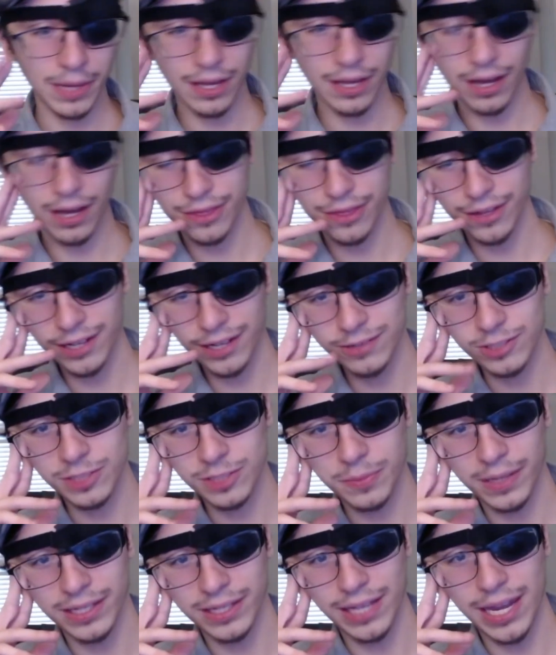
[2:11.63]
I thought it was
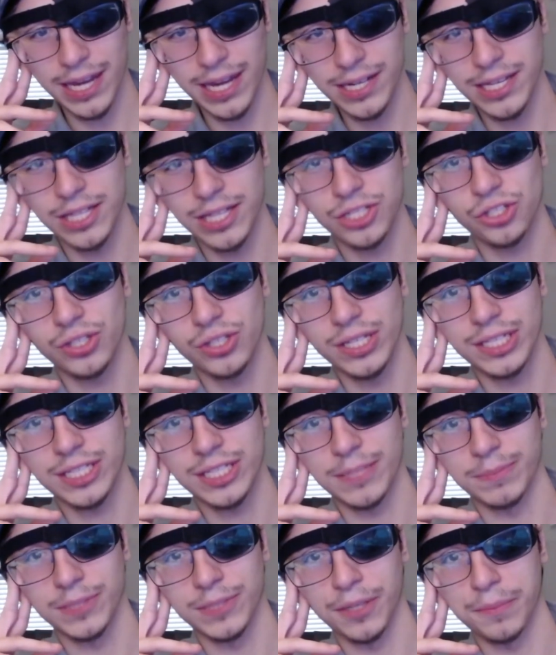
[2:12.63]
my ADHD
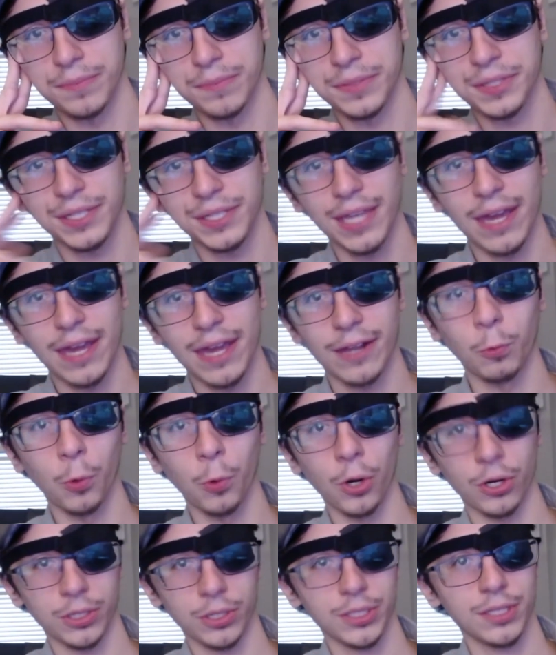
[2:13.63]
symptoms getting
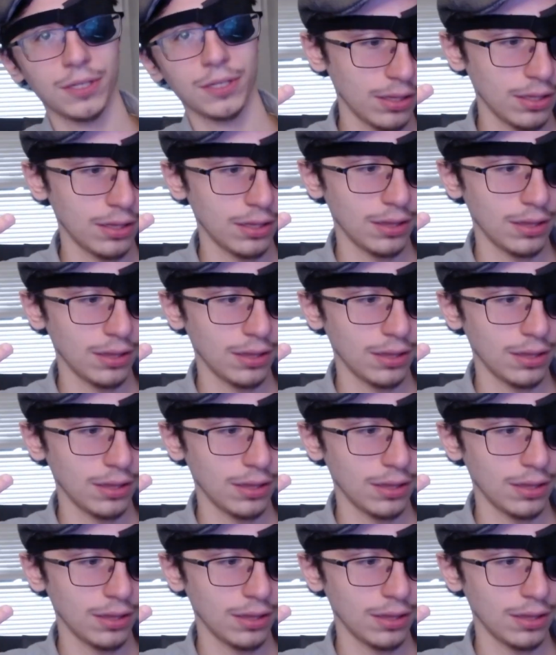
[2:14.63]
worse.